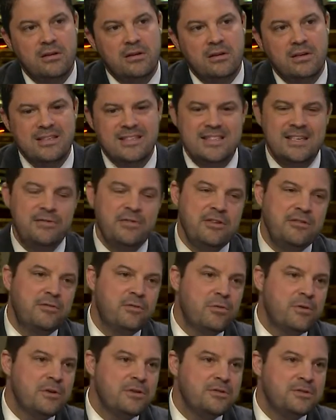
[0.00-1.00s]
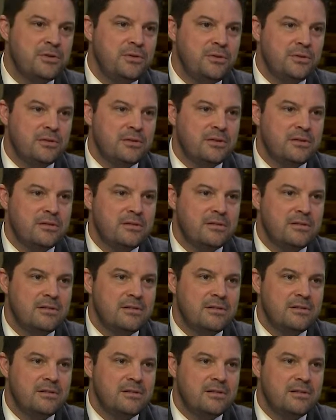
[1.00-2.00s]
He's 74 years old.
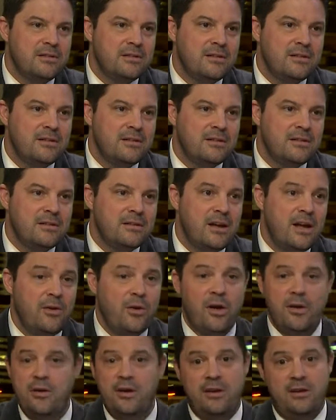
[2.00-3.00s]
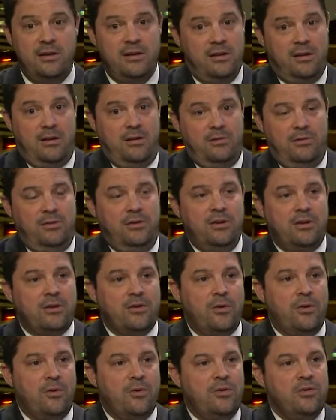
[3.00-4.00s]
Well, and, and, and look,
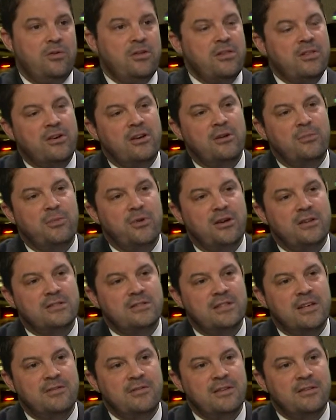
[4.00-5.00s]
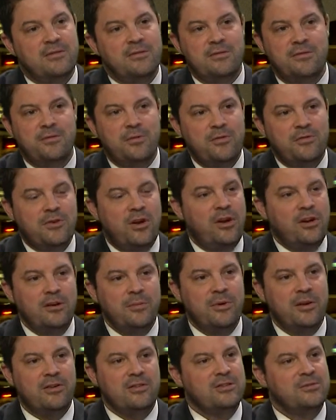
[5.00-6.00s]
you think they're going to put a 70? We've talked
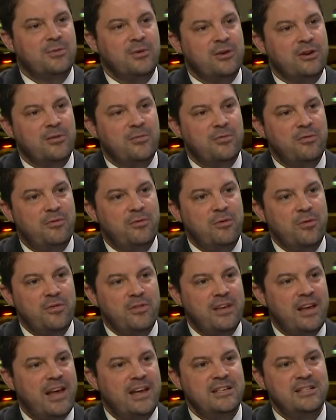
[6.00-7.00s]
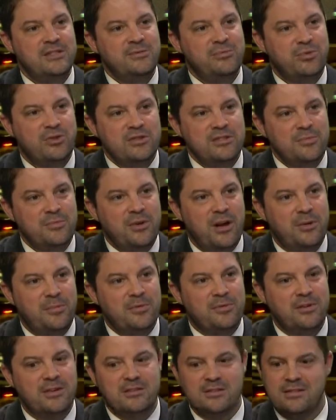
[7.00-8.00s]
about on this program before the aging prison
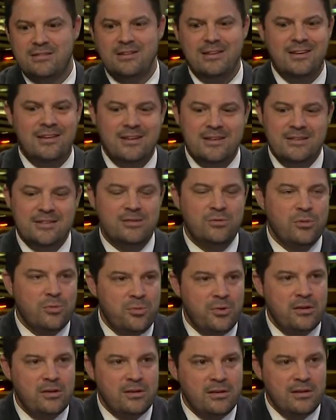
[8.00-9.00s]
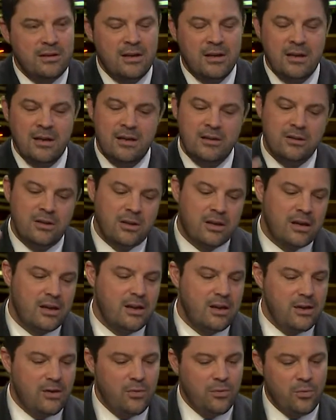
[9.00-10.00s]
population. So we're putting, look,
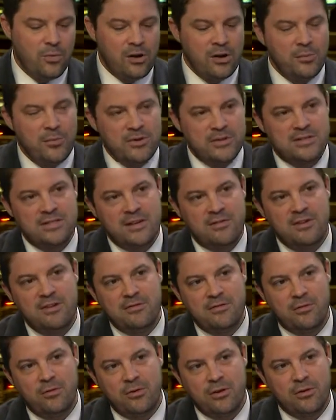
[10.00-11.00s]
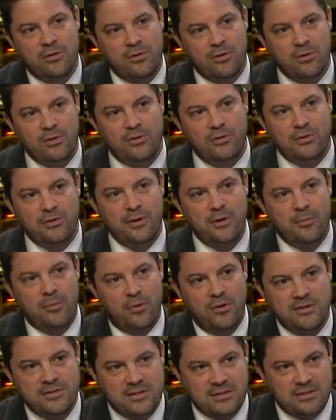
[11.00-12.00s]
we're going to put a 74 year old in
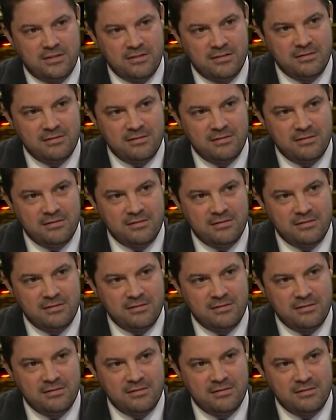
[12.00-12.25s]
prison